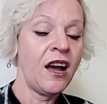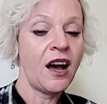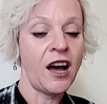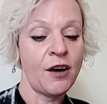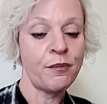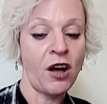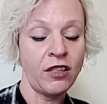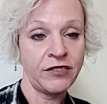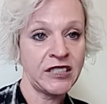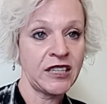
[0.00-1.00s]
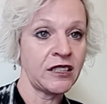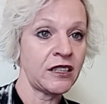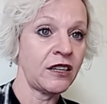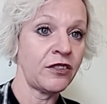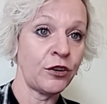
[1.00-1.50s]
All of a sudden,
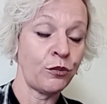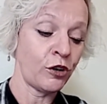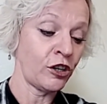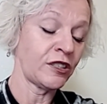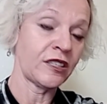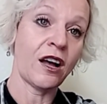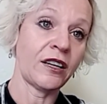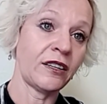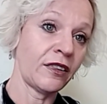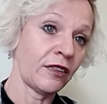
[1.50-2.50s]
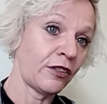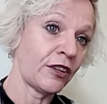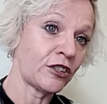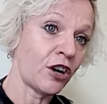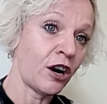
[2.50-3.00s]
the words on the
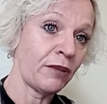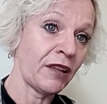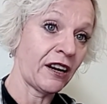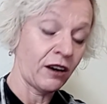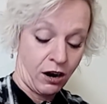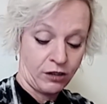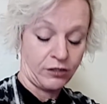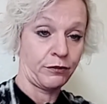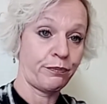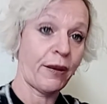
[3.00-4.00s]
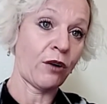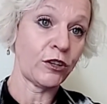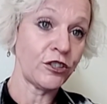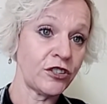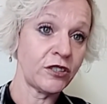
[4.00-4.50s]
guitar player are
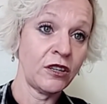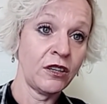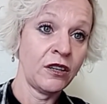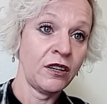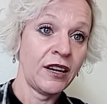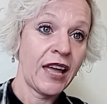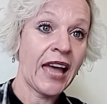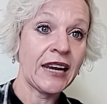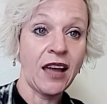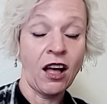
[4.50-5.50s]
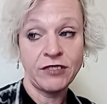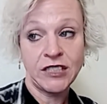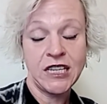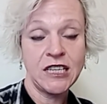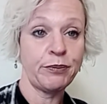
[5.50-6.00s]
backwards, and all of a
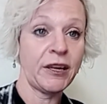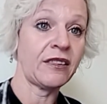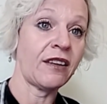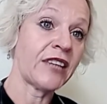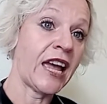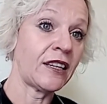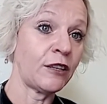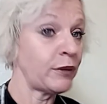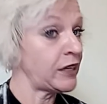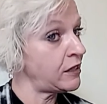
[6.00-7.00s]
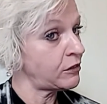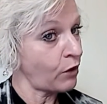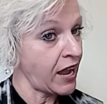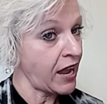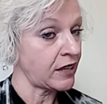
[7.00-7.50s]
sudden he's playing left-handed, but he's
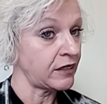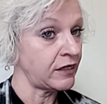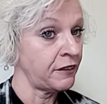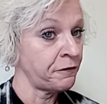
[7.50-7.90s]
right-handed.